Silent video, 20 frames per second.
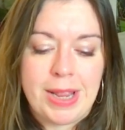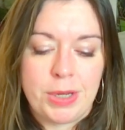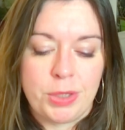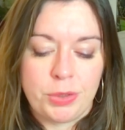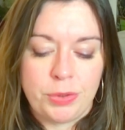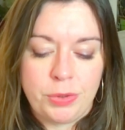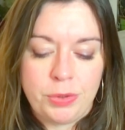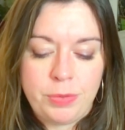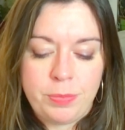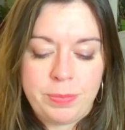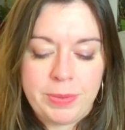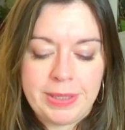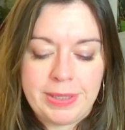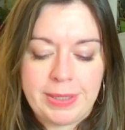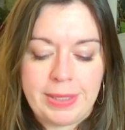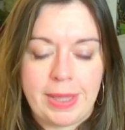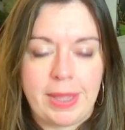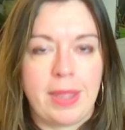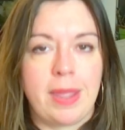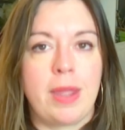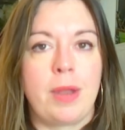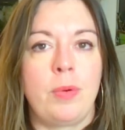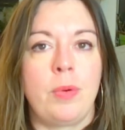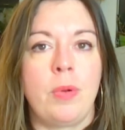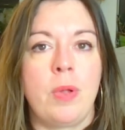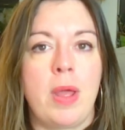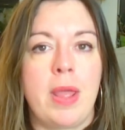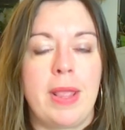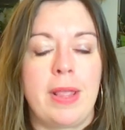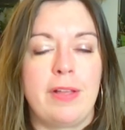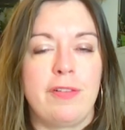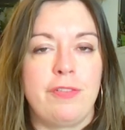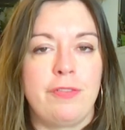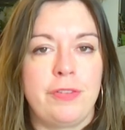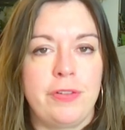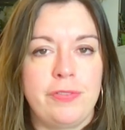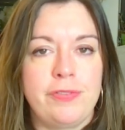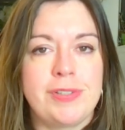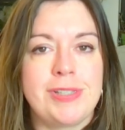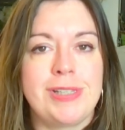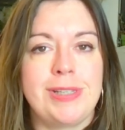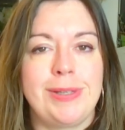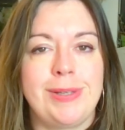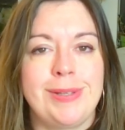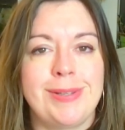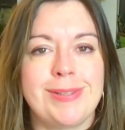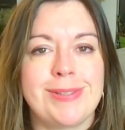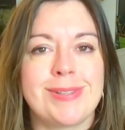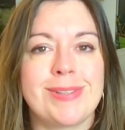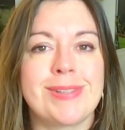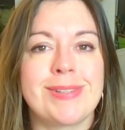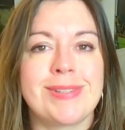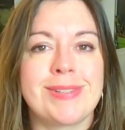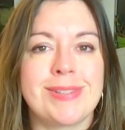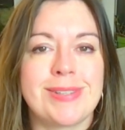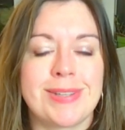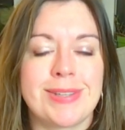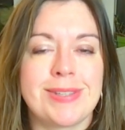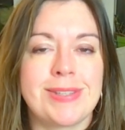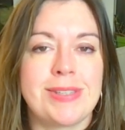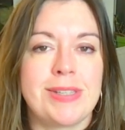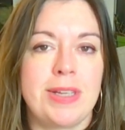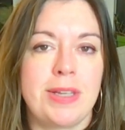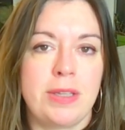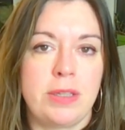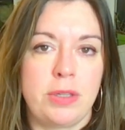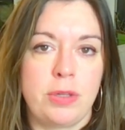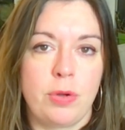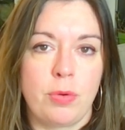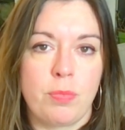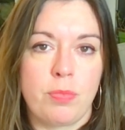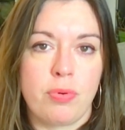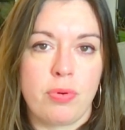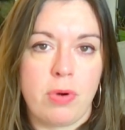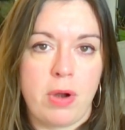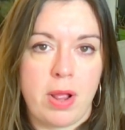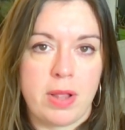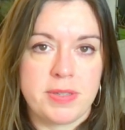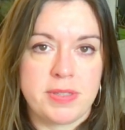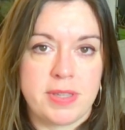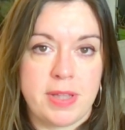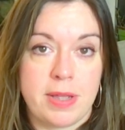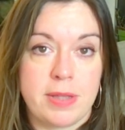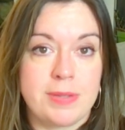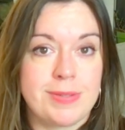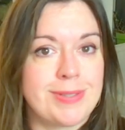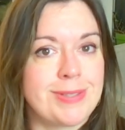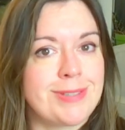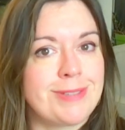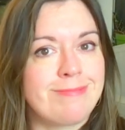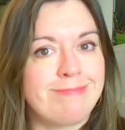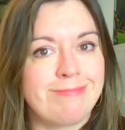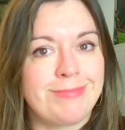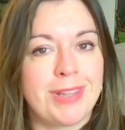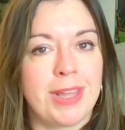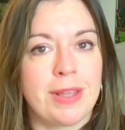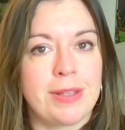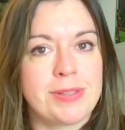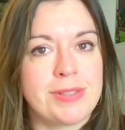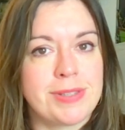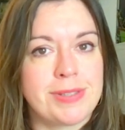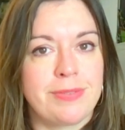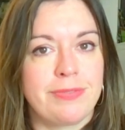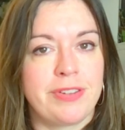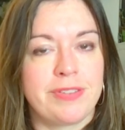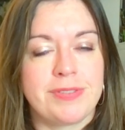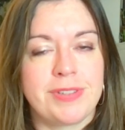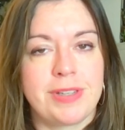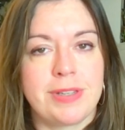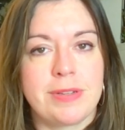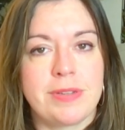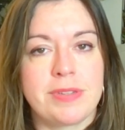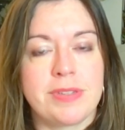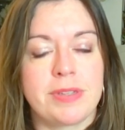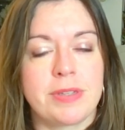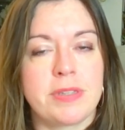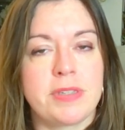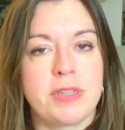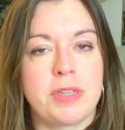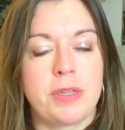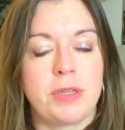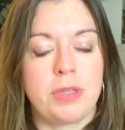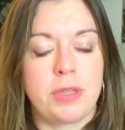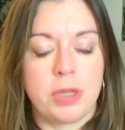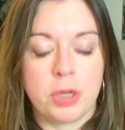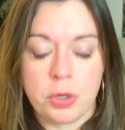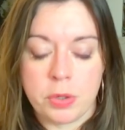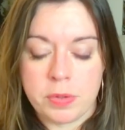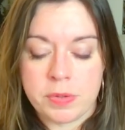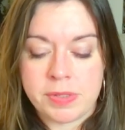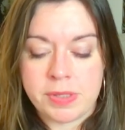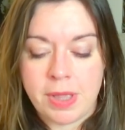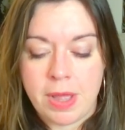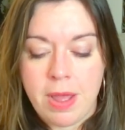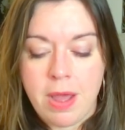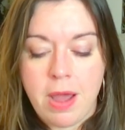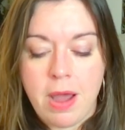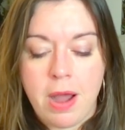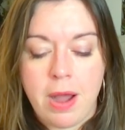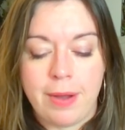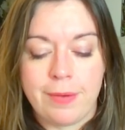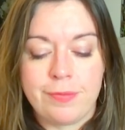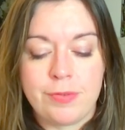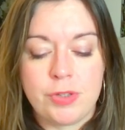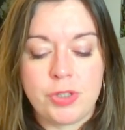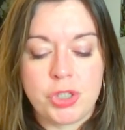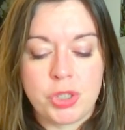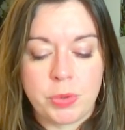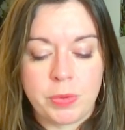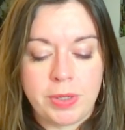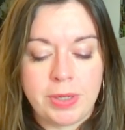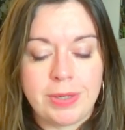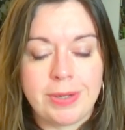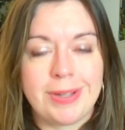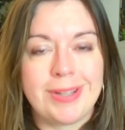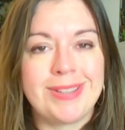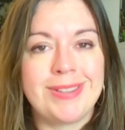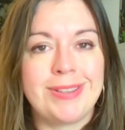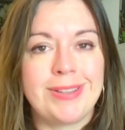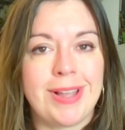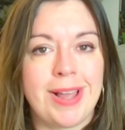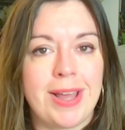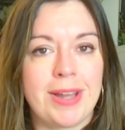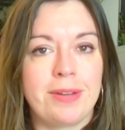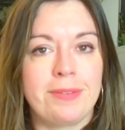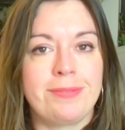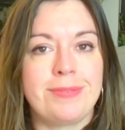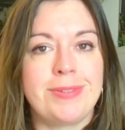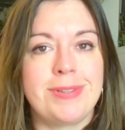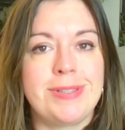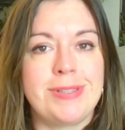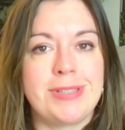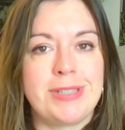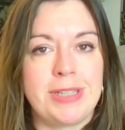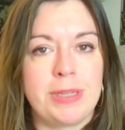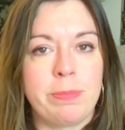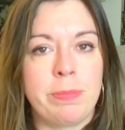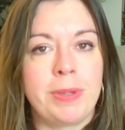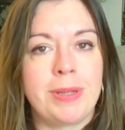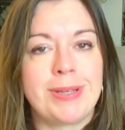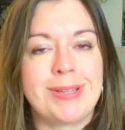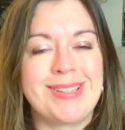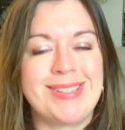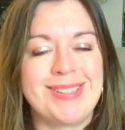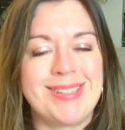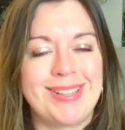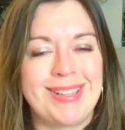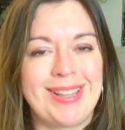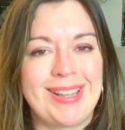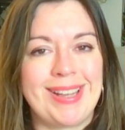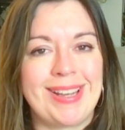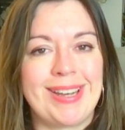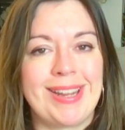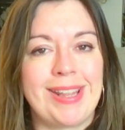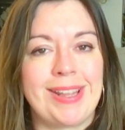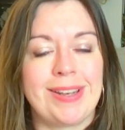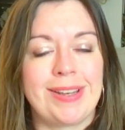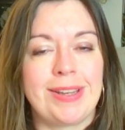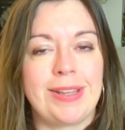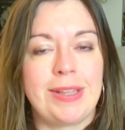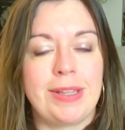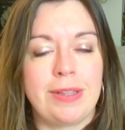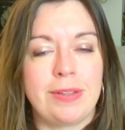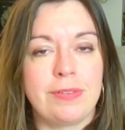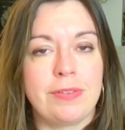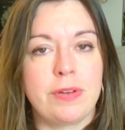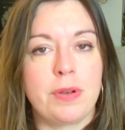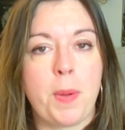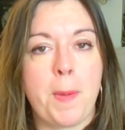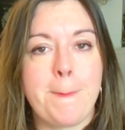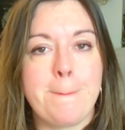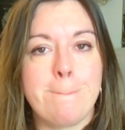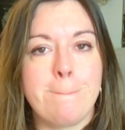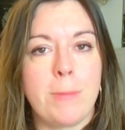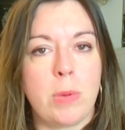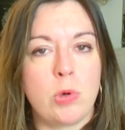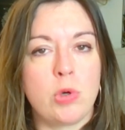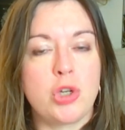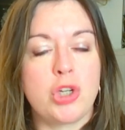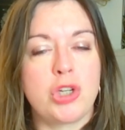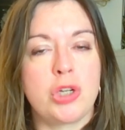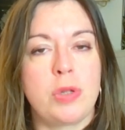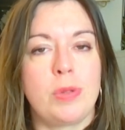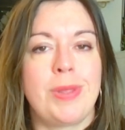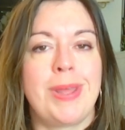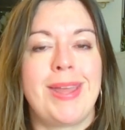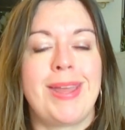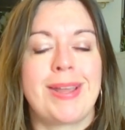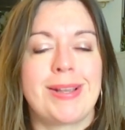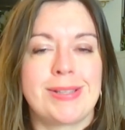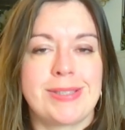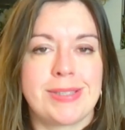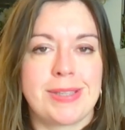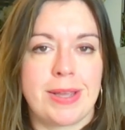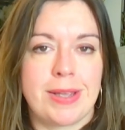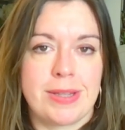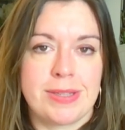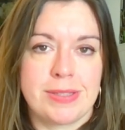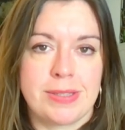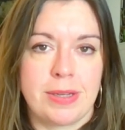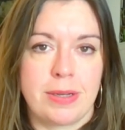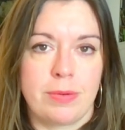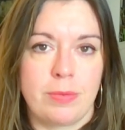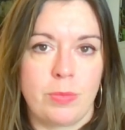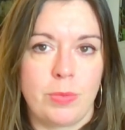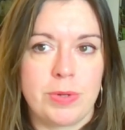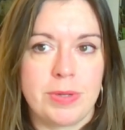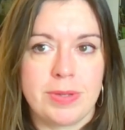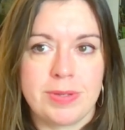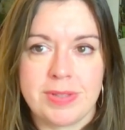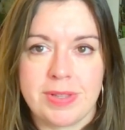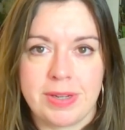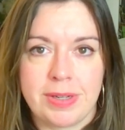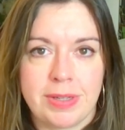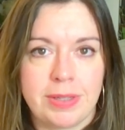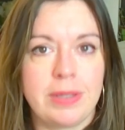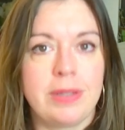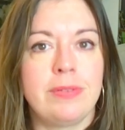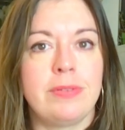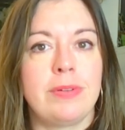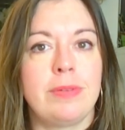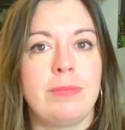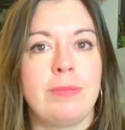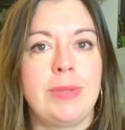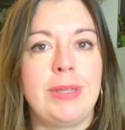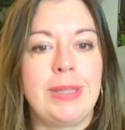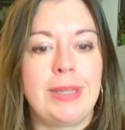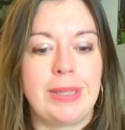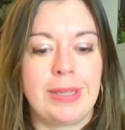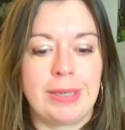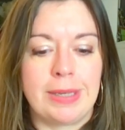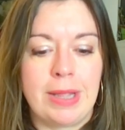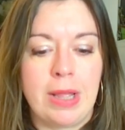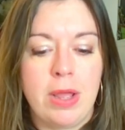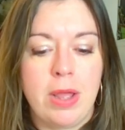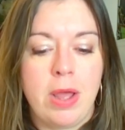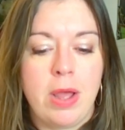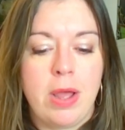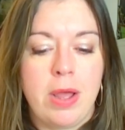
And you began a 15 to 16 year process, yes, 15 to 16 years, of doing a lot of deep digging and even emotional excising. What does that even mean?